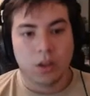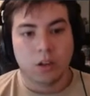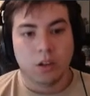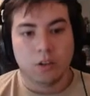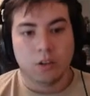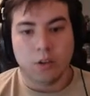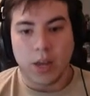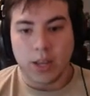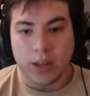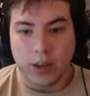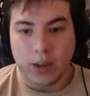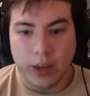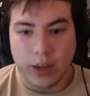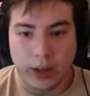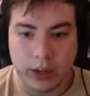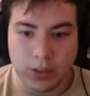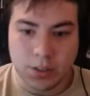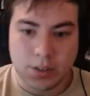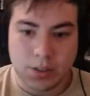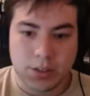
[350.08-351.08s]
Dragon
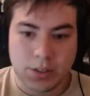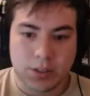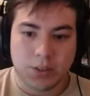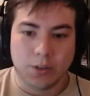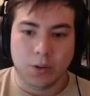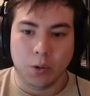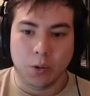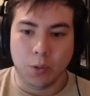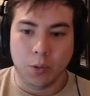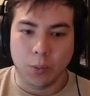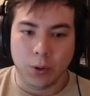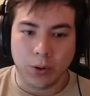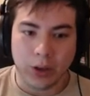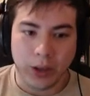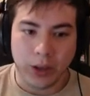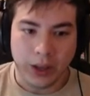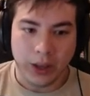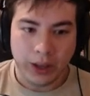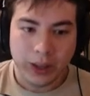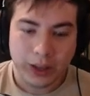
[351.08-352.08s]
Knights. Oh
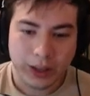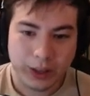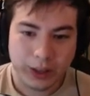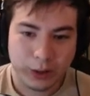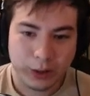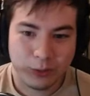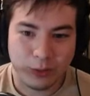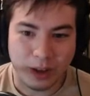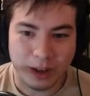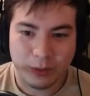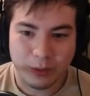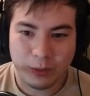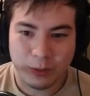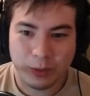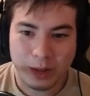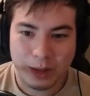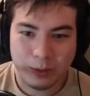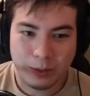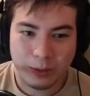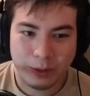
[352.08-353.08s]
boy. 5
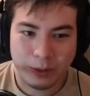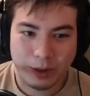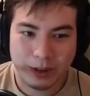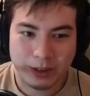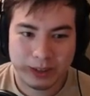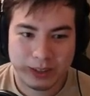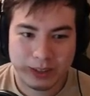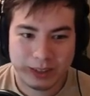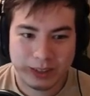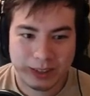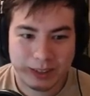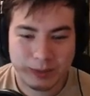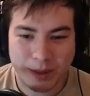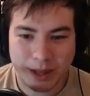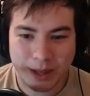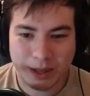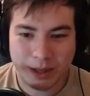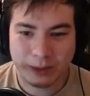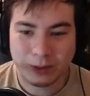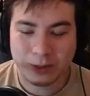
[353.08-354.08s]
play point
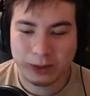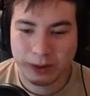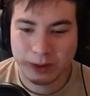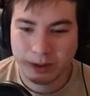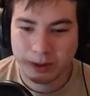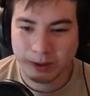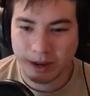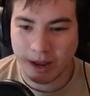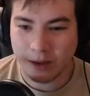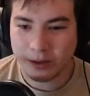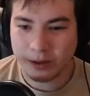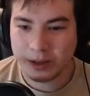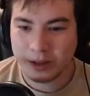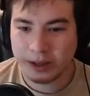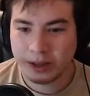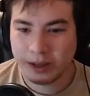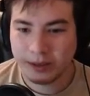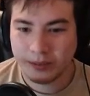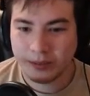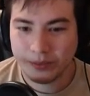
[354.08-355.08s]
spell for Swordcraft.
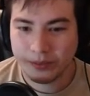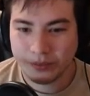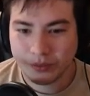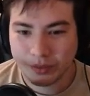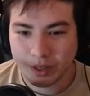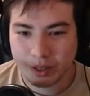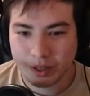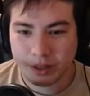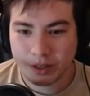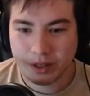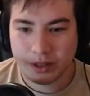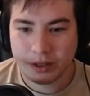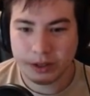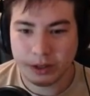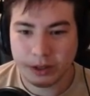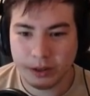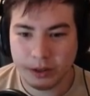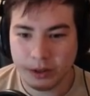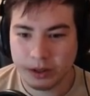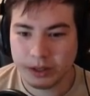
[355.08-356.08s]

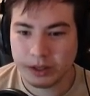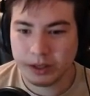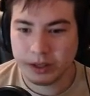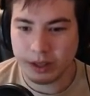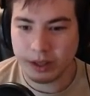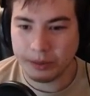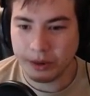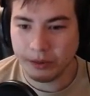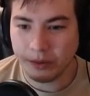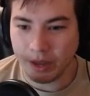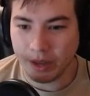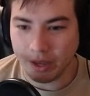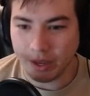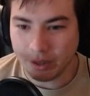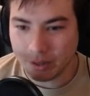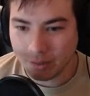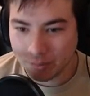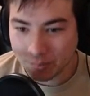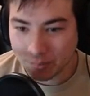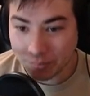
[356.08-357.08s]
Choose summon a
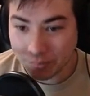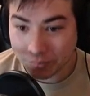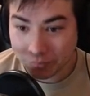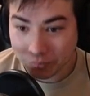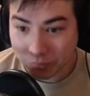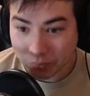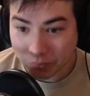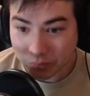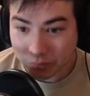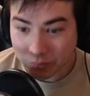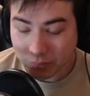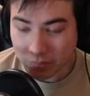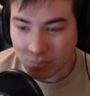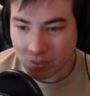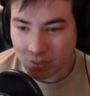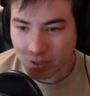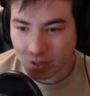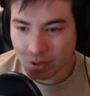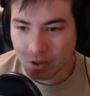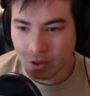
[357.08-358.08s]
Vayne,
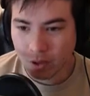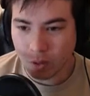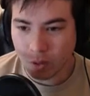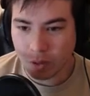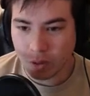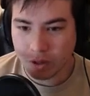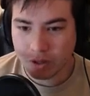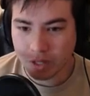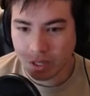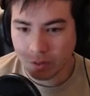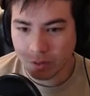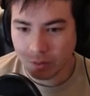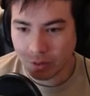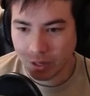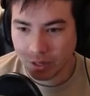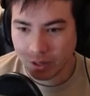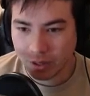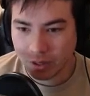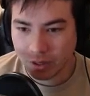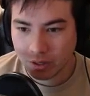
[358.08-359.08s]
or a
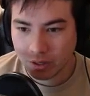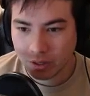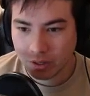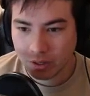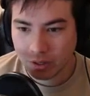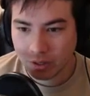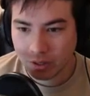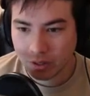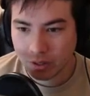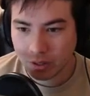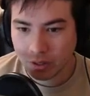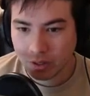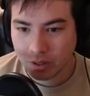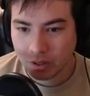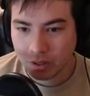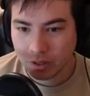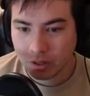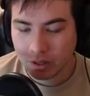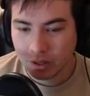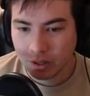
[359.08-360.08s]
Siegfried,
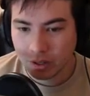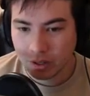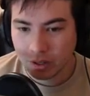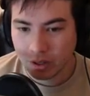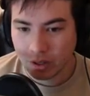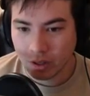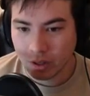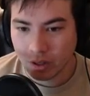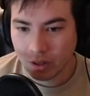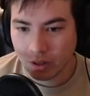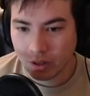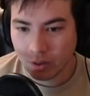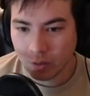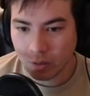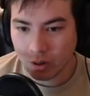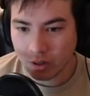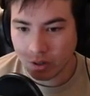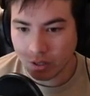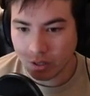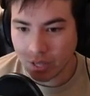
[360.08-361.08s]

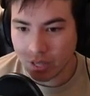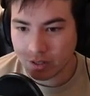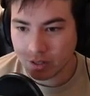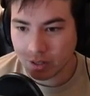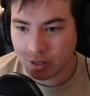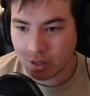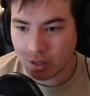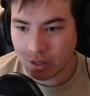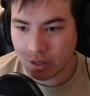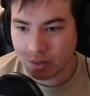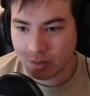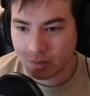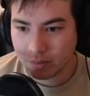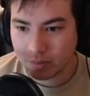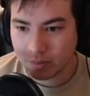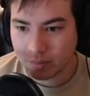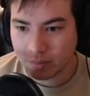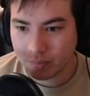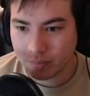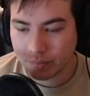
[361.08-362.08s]
or a Lancelot,
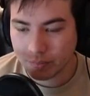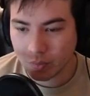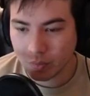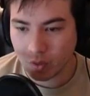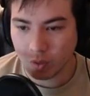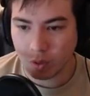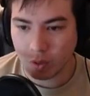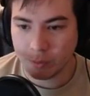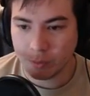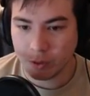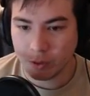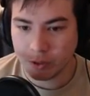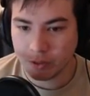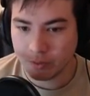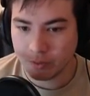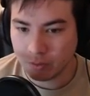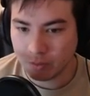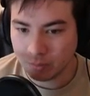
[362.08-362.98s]
or Percival.